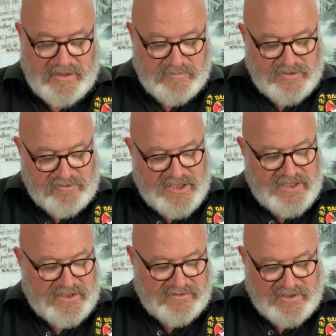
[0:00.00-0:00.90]
been
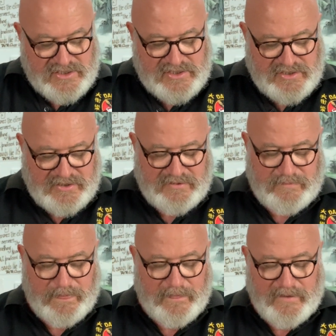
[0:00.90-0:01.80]
reading this,
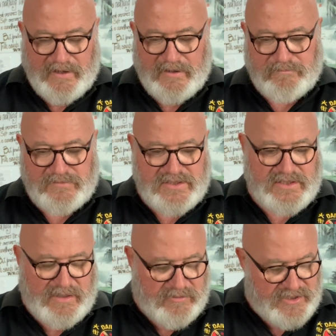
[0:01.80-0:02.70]
this is a
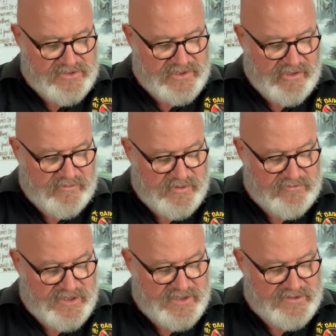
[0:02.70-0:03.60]
couple of years ago, I've been
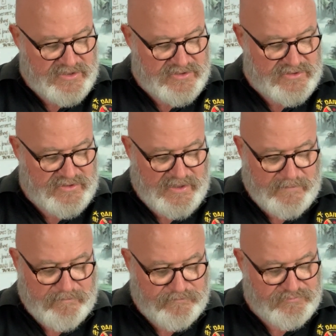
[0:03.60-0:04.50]
reading this
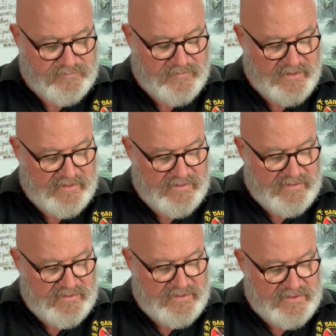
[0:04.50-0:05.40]

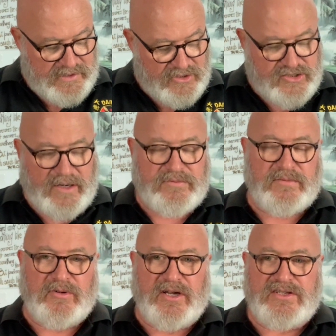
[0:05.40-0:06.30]
little chapter
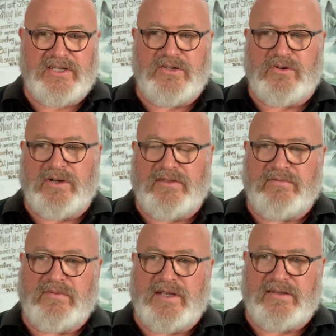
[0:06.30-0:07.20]
by Sigung
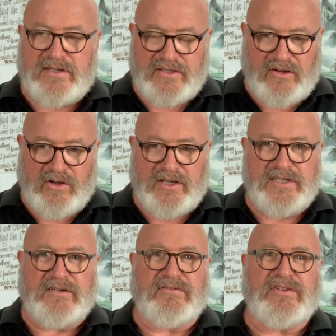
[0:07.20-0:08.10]
and this whole
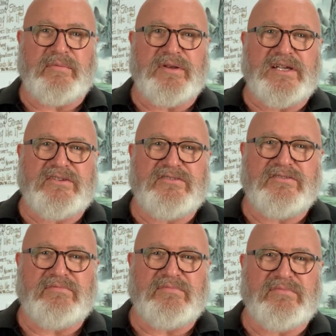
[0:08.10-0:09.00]
idea of somebody
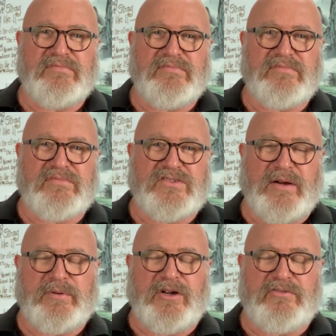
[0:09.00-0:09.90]

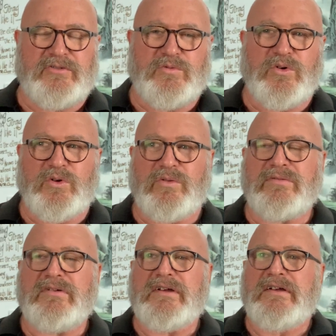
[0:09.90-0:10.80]
jumping off a wall,
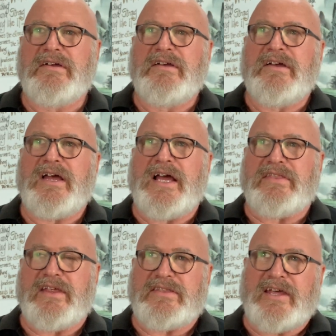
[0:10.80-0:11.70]

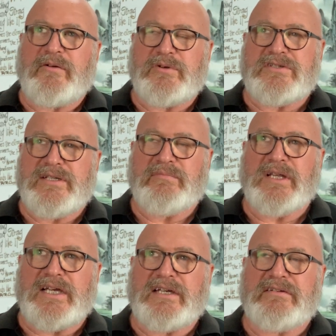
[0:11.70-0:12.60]
and that was Nim
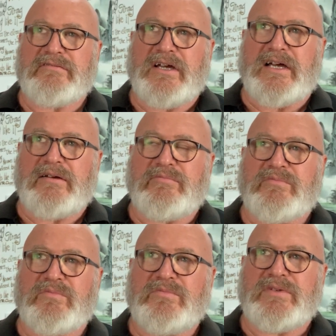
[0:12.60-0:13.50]
Lik,
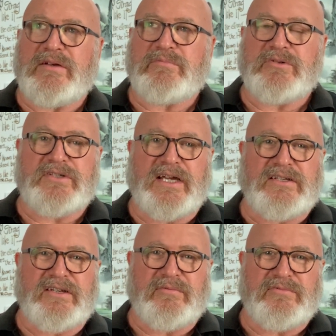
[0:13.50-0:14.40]
that
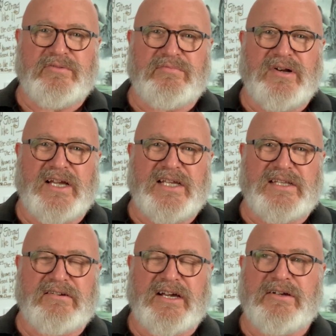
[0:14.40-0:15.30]
protected them from breaking
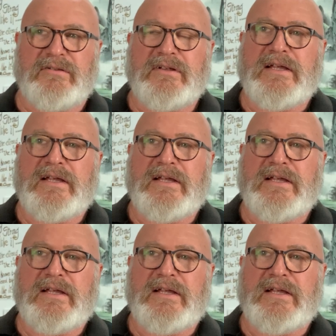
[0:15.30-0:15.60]
their ankle.